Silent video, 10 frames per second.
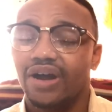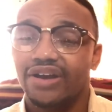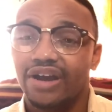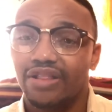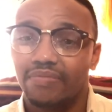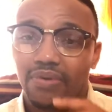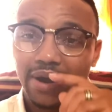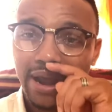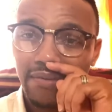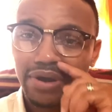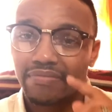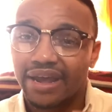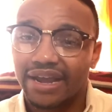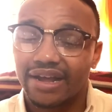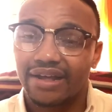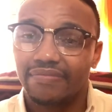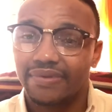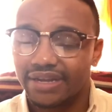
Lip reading: another point I want to make up,